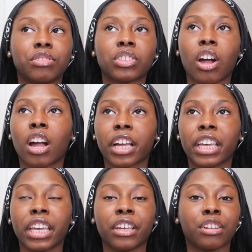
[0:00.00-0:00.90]

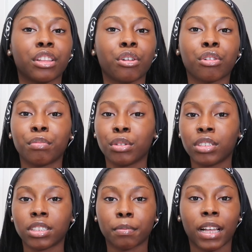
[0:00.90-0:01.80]
Target, your local beauty
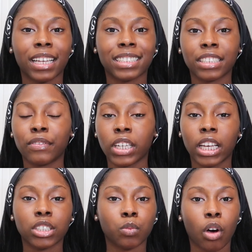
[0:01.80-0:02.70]
supply,
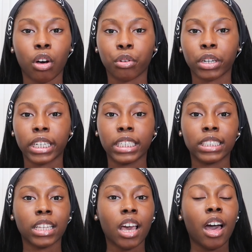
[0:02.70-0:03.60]
CVS, Walgreens,